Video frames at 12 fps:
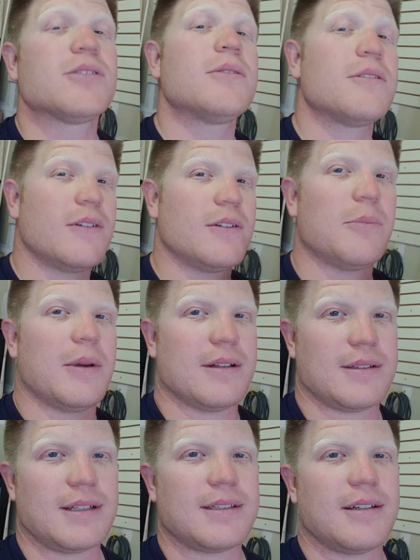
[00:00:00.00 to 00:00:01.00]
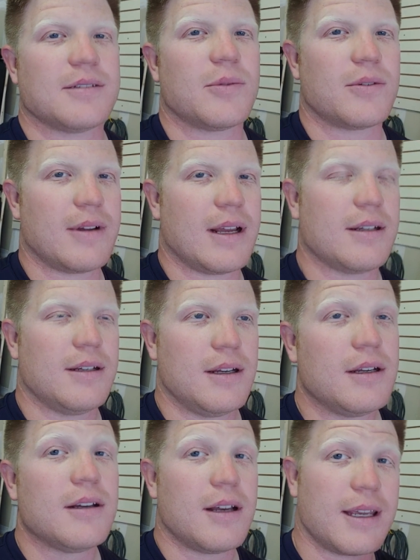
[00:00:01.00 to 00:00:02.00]
250 pounds, that sounds more right.
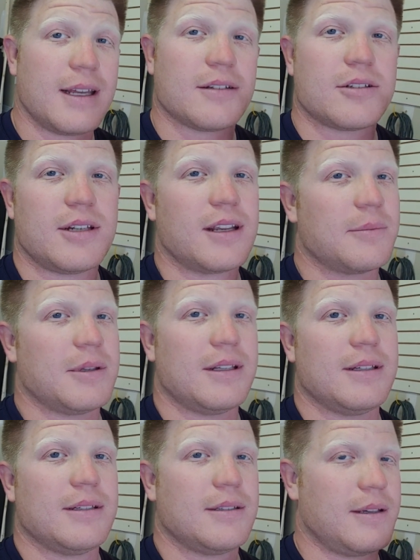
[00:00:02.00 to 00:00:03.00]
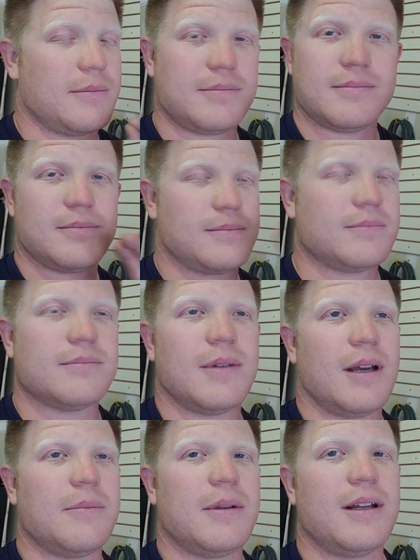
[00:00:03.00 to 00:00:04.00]
Again, check me on this. I'm
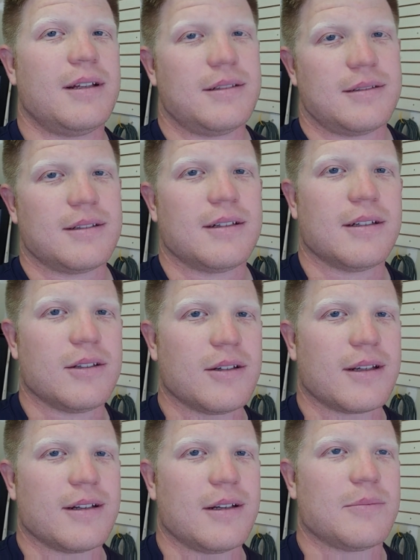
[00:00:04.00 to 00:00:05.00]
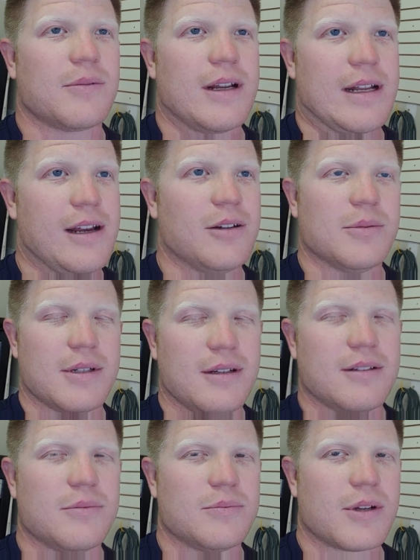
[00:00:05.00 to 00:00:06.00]
not gonna look it up right now, but
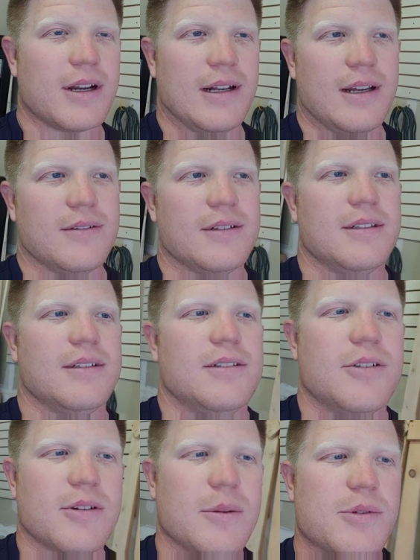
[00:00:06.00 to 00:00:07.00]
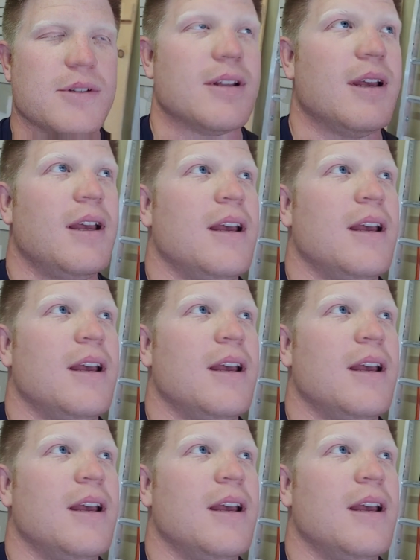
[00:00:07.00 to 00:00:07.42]
I'll try and have it in the description.